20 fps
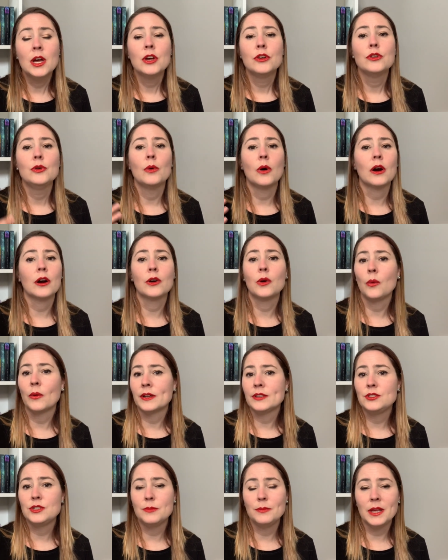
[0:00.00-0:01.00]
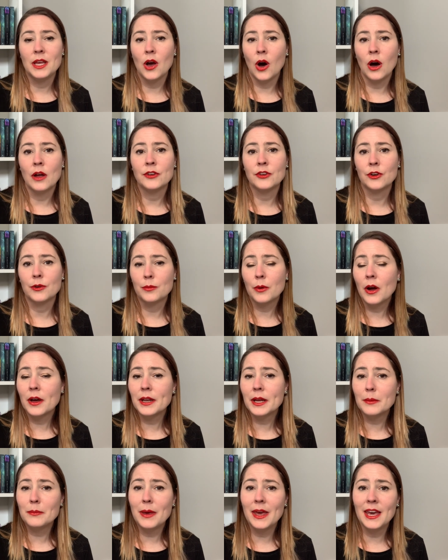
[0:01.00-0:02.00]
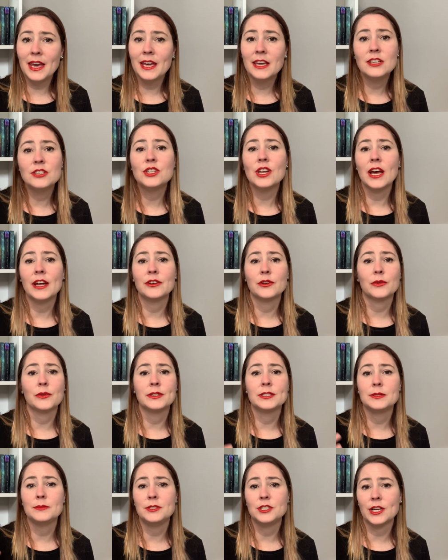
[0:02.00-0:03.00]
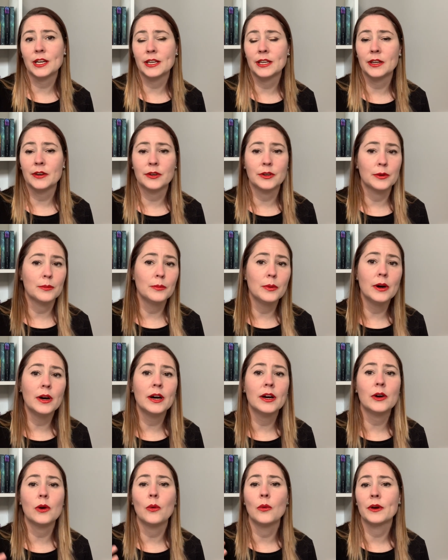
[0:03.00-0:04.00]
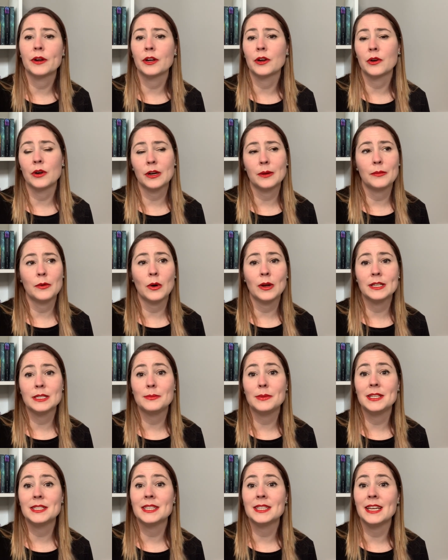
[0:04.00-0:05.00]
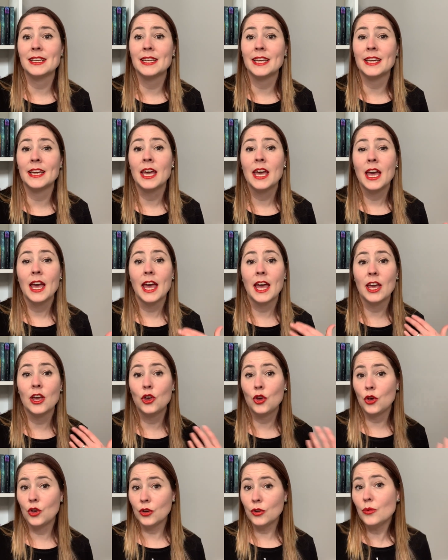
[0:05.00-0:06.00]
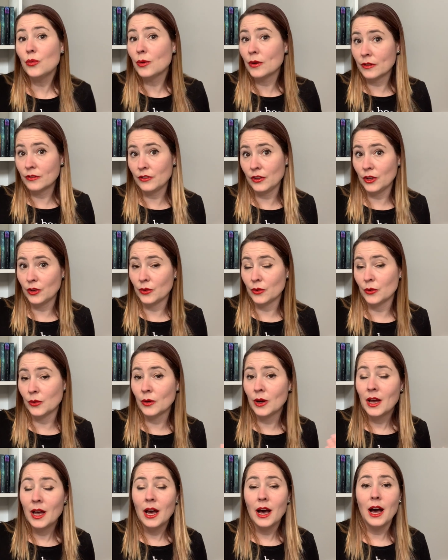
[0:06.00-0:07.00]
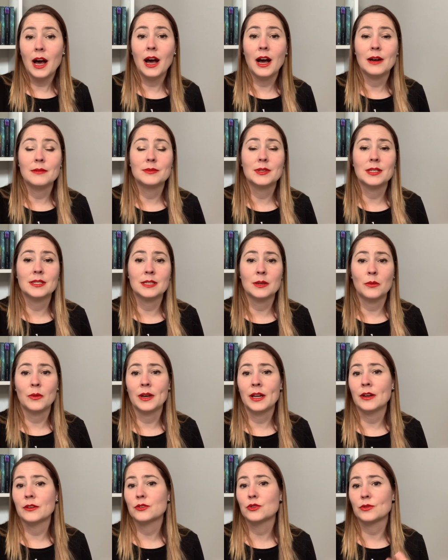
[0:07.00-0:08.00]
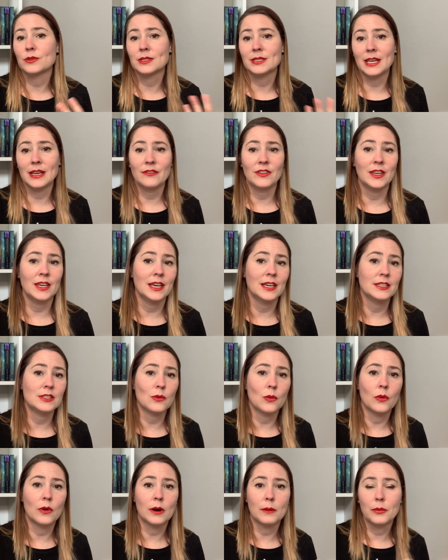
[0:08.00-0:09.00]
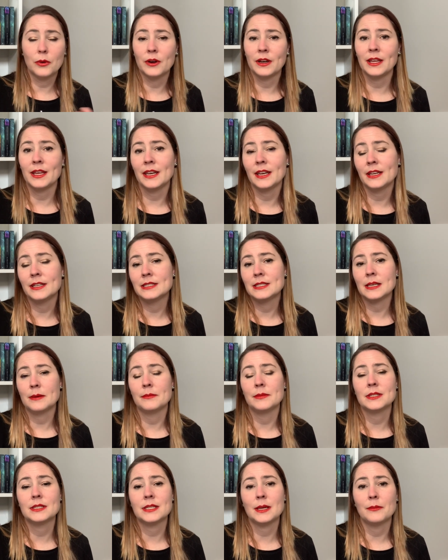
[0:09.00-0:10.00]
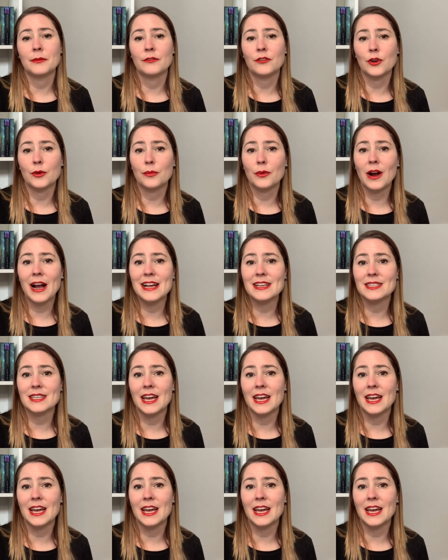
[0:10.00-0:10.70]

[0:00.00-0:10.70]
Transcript: You are going to be on your product page and you're going to be checking out your book, or you're going to want to be sending a good review to someone else, or saving it or putting it in some of your press.